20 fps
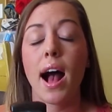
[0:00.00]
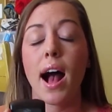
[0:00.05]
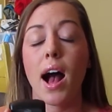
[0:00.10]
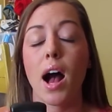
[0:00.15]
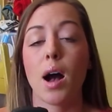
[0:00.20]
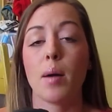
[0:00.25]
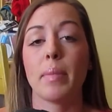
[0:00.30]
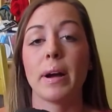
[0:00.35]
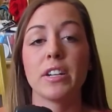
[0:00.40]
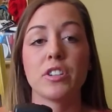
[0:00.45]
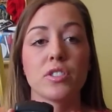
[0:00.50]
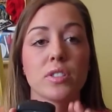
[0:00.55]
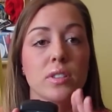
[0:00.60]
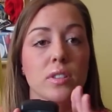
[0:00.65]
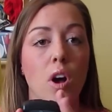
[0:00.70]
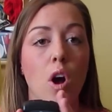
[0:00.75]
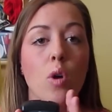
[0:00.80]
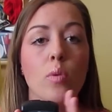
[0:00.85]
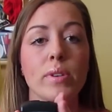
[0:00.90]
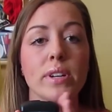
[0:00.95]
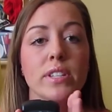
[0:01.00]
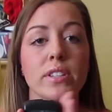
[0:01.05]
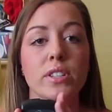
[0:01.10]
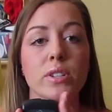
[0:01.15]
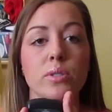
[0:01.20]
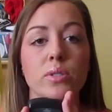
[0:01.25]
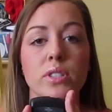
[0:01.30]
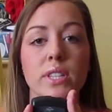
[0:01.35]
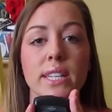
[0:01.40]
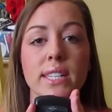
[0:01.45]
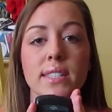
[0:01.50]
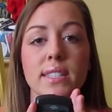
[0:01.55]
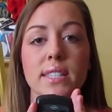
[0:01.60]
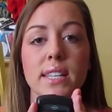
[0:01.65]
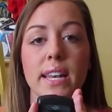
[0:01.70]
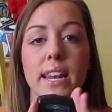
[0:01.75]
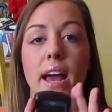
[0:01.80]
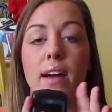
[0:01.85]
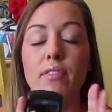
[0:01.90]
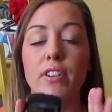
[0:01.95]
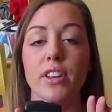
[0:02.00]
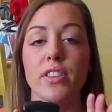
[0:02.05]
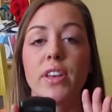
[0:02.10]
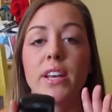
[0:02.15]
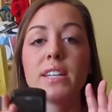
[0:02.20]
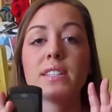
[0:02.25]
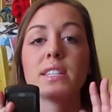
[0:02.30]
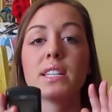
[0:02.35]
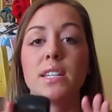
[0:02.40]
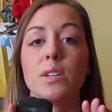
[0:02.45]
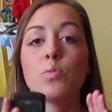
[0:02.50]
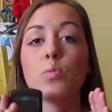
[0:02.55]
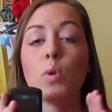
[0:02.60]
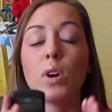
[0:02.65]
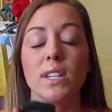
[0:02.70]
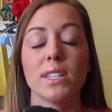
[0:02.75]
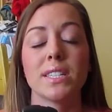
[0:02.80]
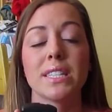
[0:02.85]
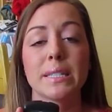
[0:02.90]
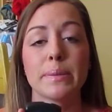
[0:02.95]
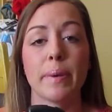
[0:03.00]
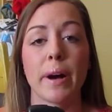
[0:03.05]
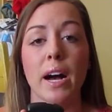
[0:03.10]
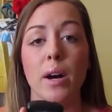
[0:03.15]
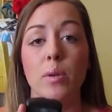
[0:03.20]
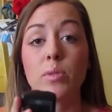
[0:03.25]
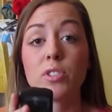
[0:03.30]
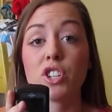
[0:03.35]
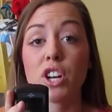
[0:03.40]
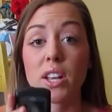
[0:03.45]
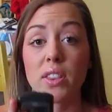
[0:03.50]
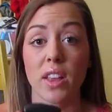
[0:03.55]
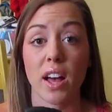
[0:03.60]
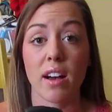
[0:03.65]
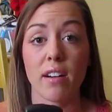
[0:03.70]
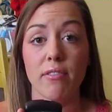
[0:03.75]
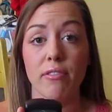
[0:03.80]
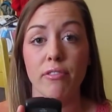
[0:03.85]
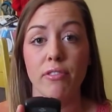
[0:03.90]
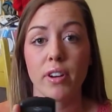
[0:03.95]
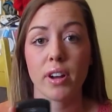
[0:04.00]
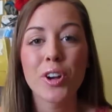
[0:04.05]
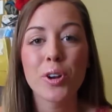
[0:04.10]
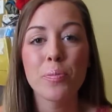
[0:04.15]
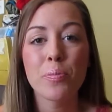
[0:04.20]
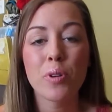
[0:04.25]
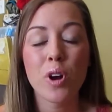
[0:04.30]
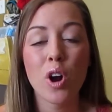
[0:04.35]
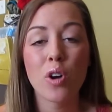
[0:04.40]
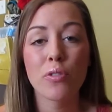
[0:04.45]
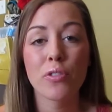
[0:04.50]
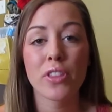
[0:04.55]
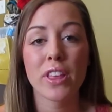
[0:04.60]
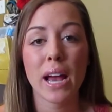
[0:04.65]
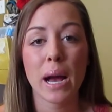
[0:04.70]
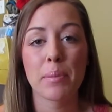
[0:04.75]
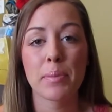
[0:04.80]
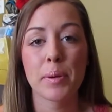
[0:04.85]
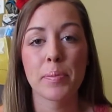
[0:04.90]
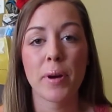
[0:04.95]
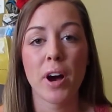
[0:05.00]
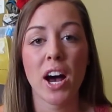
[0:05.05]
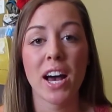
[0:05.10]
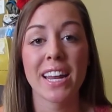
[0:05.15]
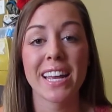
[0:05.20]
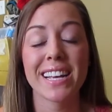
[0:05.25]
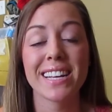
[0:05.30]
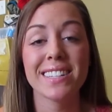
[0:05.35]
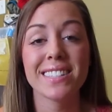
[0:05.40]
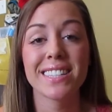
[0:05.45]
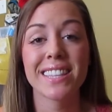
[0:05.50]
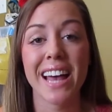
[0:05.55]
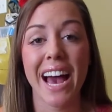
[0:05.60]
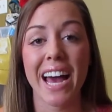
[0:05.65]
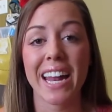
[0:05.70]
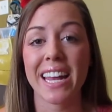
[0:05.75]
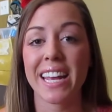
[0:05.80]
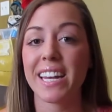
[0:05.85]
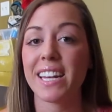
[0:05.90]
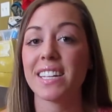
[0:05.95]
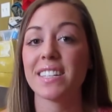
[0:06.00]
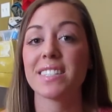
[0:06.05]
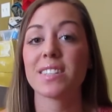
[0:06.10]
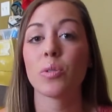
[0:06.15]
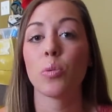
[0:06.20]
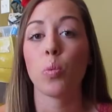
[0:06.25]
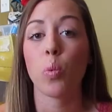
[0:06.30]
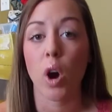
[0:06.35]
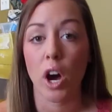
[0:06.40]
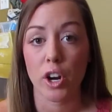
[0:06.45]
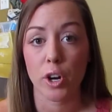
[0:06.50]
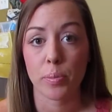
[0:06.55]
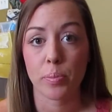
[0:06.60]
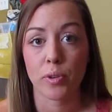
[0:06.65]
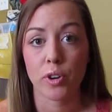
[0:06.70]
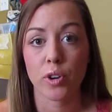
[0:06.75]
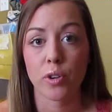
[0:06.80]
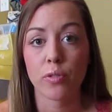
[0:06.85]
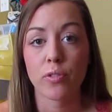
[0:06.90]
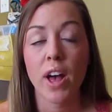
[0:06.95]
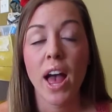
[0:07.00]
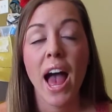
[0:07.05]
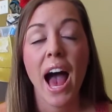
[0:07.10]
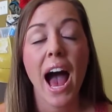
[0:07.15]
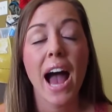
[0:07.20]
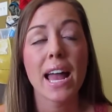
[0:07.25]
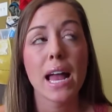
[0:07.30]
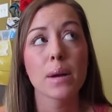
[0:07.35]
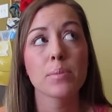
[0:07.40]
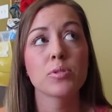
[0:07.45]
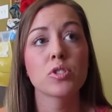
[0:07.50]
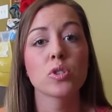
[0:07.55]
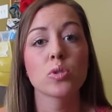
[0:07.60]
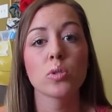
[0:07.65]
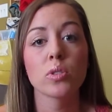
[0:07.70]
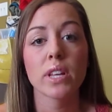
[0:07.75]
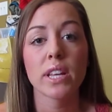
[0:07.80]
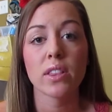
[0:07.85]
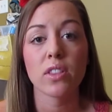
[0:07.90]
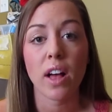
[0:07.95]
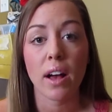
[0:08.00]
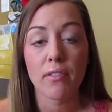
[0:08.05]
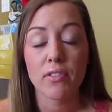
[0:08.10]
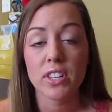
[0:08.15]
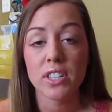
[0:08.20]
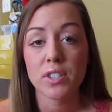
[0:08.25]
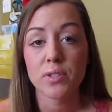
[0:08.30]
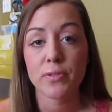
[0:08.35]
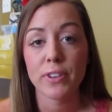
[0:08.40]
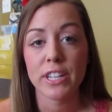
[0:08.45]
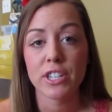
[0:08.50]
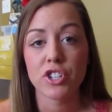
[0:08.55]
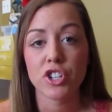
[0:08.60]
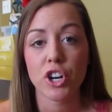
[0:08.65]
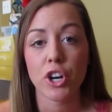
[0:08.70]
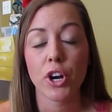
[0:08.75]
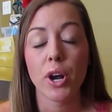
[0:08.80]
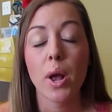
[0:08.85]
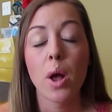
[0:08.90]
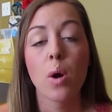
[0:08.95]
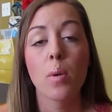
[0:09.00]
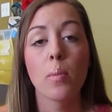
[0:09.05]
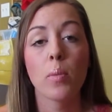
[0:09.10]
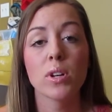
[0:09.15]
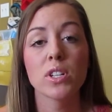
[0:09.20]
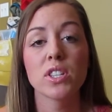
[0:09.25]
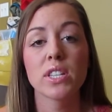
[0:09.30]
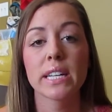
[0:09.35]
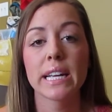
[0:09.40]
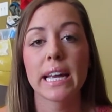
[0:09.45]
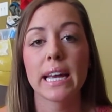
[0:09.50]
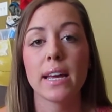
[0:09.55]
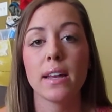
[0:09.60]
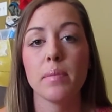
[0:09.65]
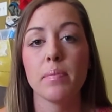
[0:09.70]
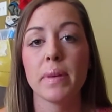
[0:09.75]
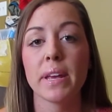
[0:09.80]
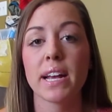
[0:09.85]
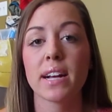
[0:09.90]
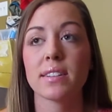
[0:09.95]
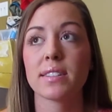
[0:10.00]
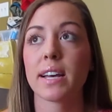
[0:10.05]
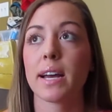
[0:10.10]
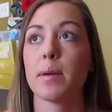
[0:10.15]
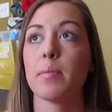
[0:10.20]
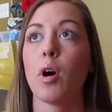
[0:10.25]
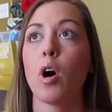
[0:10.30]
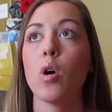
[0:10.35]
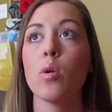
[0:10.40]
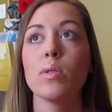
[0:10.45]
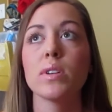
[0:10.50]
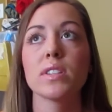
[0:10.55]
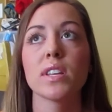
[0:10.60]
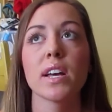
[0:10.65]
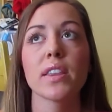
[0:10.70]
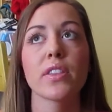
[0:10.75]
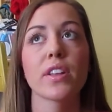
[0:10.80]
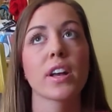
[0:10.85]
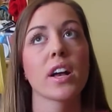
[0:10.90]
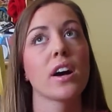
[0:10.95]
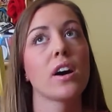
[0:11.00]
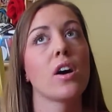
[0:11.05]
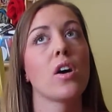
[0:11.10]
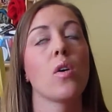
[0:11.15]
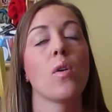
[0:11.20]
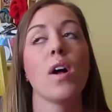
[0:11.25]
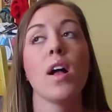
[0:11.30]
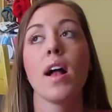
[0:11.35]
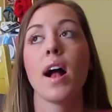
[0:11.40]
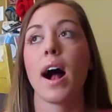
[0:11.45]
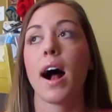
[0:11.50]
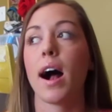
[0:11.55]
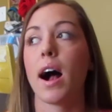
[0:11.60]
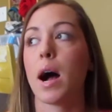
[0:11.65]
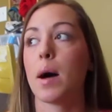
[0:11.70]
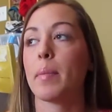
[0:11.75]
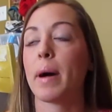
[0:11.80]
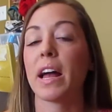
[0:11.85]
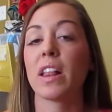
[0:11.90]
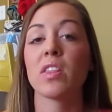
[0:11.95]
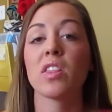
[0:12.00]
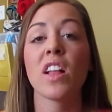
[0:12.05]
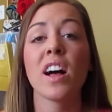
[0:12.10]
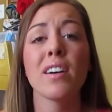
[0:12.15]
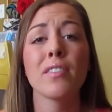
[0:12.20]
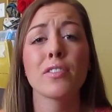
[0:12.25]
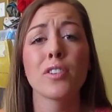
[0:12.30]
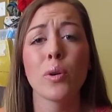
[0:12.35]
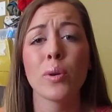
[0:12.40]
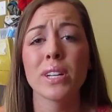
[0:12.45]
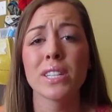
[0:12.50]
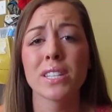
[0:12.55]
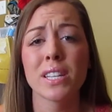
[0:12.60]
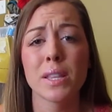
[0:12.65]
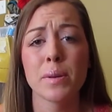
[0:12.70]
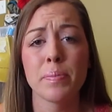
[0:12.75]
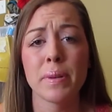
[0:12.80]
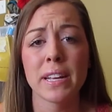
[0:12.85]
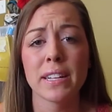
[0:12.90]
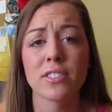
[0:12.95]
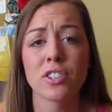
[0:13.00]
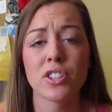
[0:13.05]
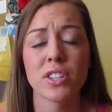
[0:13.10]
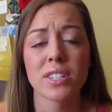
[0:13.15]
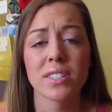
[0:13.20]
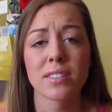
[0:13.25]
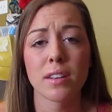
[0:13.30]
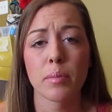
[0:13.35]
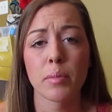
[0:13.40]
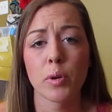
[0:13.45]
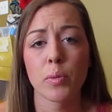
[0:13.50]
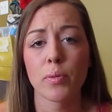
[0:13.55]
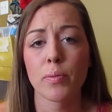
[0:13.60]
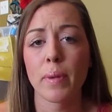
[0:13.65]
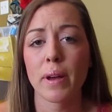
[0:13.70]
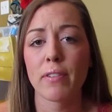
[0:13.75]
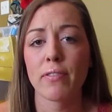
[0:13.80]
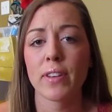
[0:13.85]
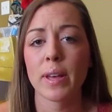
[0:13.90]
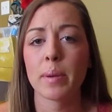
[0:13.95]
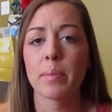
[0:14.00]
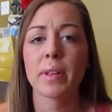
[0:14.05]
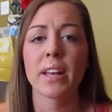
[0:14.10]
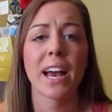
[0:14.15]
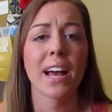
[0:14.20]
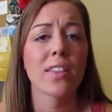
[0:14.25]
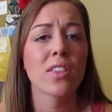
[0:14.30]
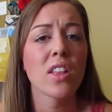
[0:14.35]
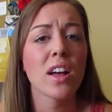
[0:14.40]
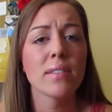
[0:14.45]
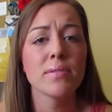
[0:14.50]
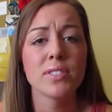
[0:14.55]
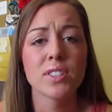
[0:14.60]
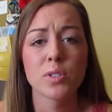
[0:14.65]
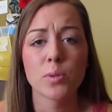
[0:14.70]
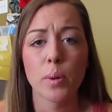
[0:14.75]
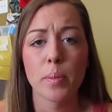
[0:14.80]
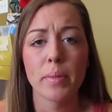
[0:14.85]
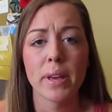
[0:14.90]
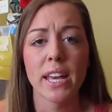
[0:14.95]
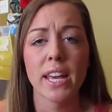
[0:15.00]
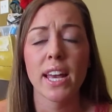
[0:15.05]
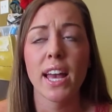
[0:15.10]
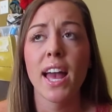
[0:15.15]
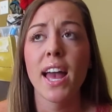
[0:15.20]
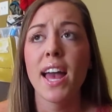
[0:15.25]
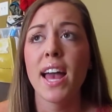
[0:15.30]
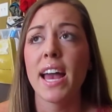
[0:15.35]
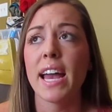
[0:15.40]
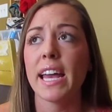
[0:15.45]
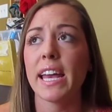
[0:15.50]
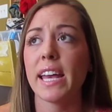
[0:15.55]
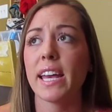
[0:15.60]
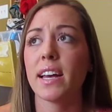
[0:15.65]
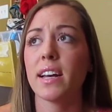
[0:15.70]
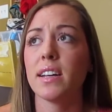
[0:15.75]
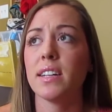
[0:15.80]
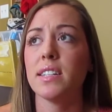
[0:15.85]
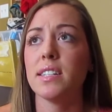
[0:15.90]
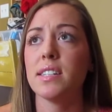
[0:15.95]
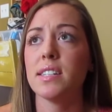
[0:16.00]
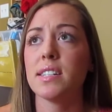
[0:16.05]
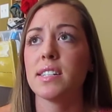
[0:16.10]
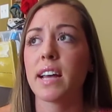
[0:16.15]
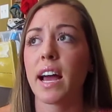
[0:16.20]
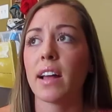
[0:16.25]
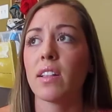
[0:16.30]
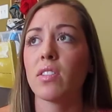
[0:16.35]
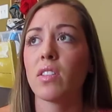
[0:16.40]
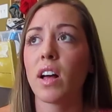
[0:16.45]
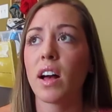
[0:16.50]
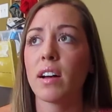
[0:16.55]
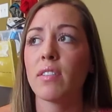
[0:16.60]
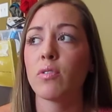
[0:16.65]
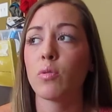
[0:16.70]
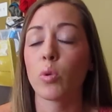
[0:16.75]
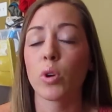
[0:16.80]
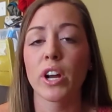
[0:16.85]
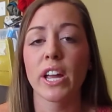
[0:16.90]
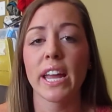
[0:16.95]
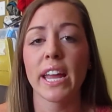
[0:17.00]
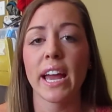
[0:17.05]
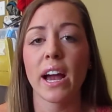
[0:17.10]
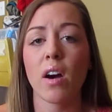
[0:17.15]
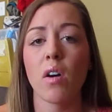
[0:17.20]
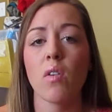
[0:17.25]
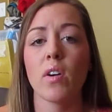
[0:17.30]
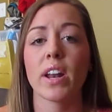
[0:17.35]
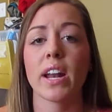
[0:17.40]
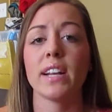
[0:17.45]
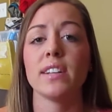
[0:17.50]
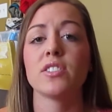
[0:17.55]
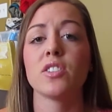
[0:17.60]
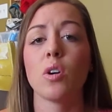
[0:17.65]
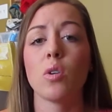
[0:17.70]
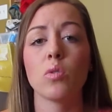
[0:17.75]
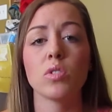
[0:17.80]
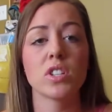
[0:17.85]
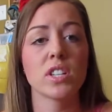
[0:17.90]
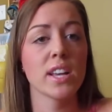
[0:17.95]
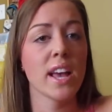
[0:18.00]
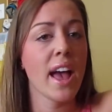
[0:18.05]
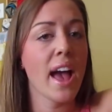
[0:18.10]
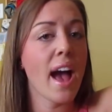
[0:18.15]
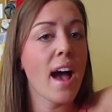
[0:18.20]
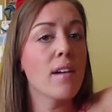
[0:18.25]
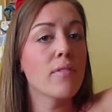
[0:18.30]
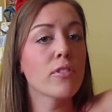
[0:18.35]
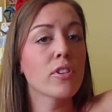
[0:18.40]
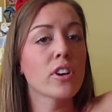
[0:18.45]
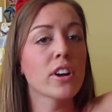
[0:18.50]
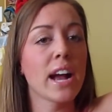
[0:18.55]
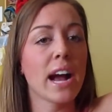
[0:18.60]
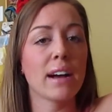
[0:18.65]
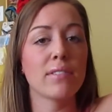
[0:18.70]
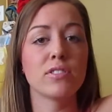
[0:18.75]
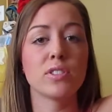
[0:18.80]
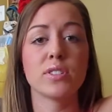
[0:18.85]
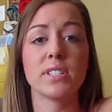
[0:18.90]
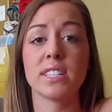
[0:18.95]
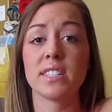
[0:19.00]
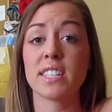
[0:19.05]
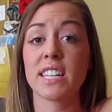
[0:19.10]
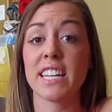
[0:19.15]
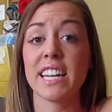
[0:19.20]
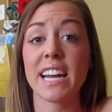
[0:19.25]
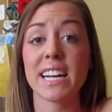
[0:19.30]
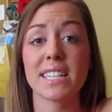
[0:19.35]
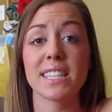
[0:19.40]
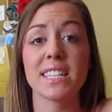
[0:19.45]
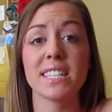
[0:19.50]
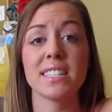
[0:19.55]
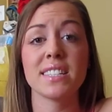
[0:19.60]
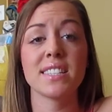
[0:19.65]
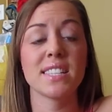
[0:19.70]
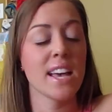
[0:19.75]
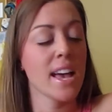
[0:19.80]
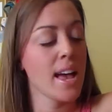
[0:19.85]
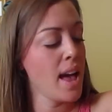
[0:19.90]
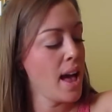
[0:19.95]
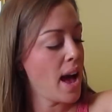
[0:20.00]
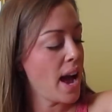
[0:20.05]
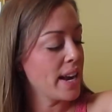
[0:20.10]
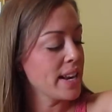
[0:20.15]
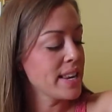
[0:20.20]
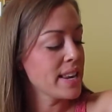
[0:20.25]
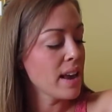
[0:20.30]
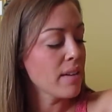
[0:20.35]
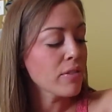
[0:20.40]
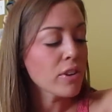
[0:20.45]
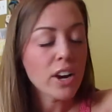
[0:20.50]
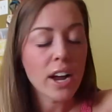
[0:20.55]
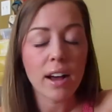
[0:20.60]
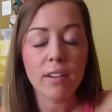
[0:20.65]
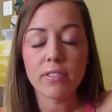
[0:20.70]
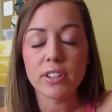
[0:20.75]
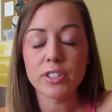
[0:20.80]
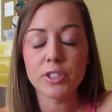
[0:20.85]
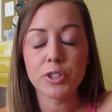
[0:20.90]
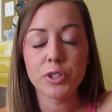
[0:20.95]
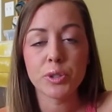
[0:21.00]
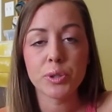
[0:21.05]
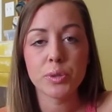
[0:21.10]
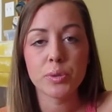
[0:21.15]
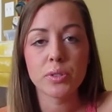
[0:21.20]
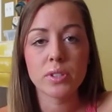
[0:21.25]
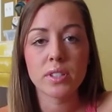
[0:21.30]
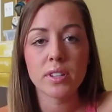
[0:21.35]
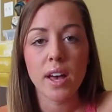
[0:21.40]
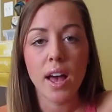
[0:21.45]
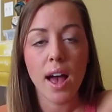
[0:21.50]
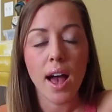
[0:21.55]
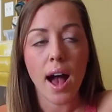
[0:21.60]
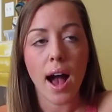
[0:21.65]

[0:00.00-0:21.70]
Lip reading: I just always use this, and everything is in one spot, which I love. Third pro for the OmniPod is that it is waterproof. I absolutely love this feature, once again, because I am always on the go. I love going to the beach in the summer with my family. I love swimming, and I love working out, and I don't ever have to disconnect this. I never have issues.